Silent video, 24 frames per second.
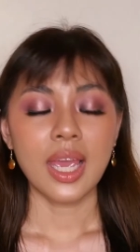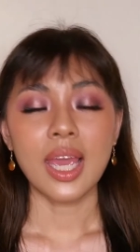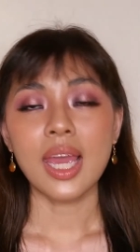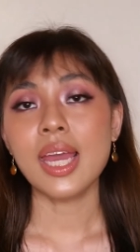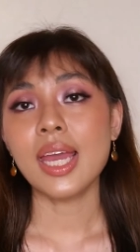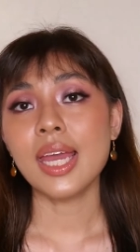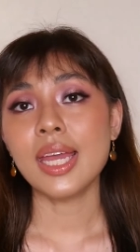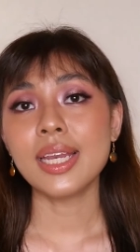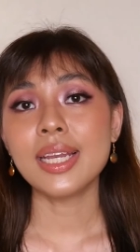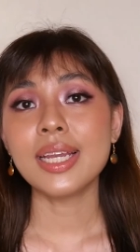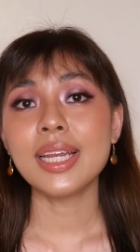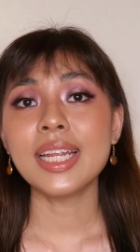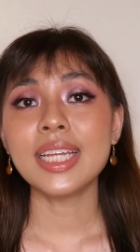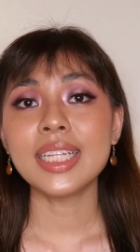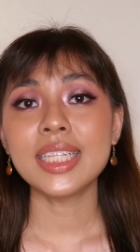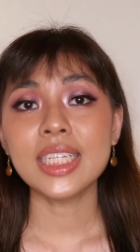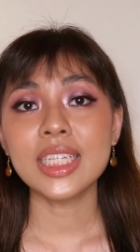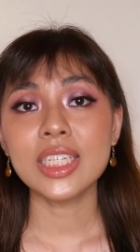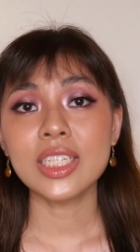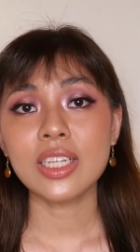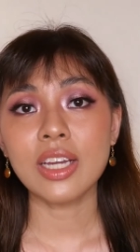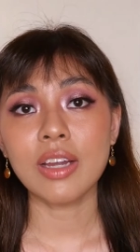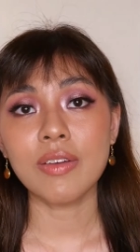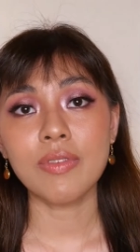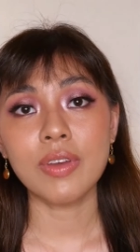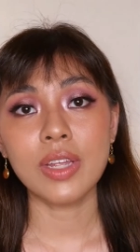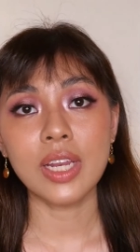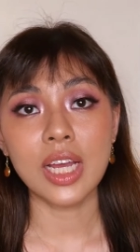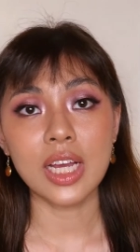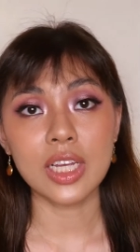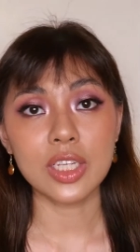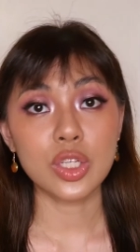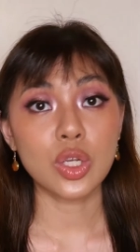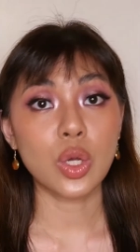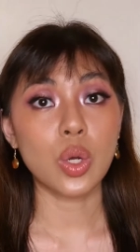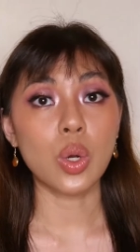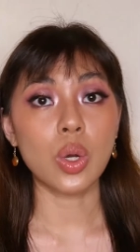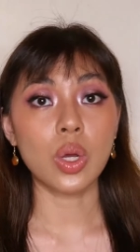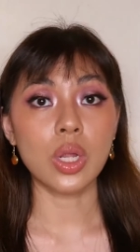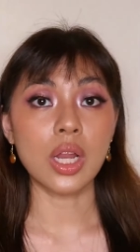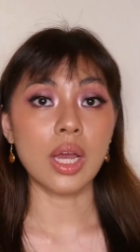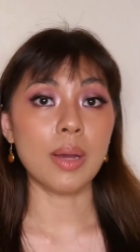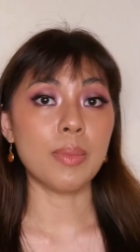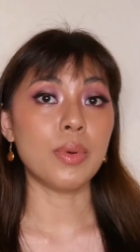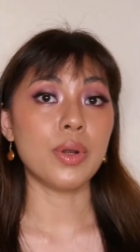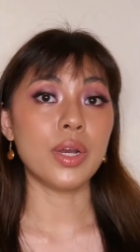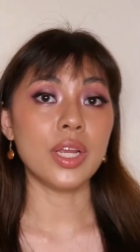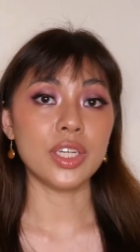and Letisha Velasco
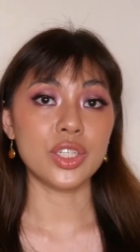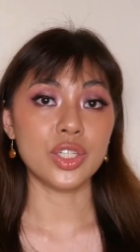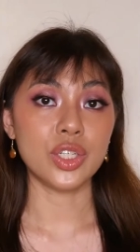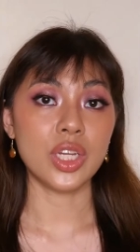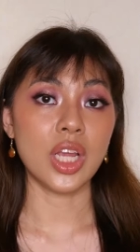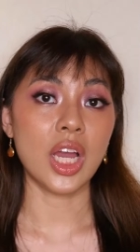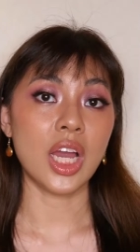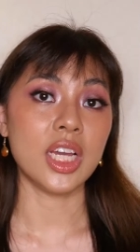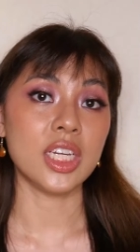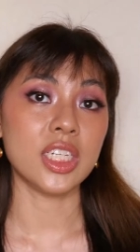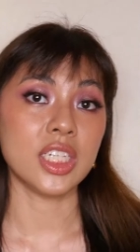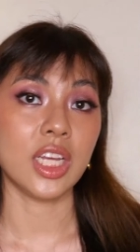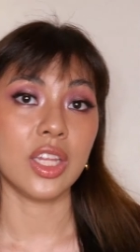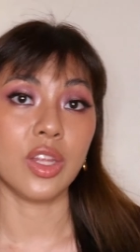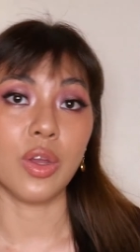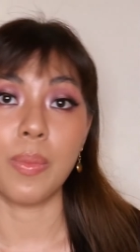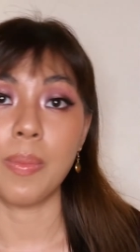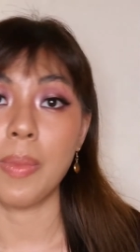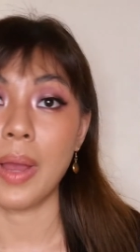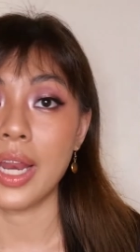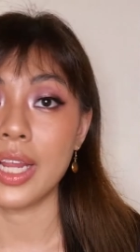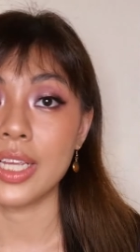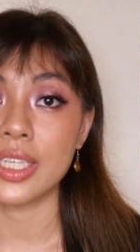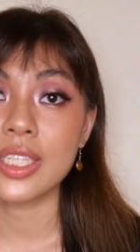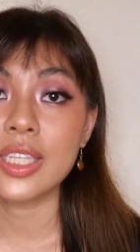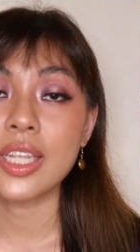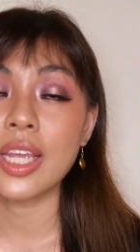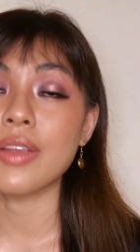collaboration na eyeshadow palettes.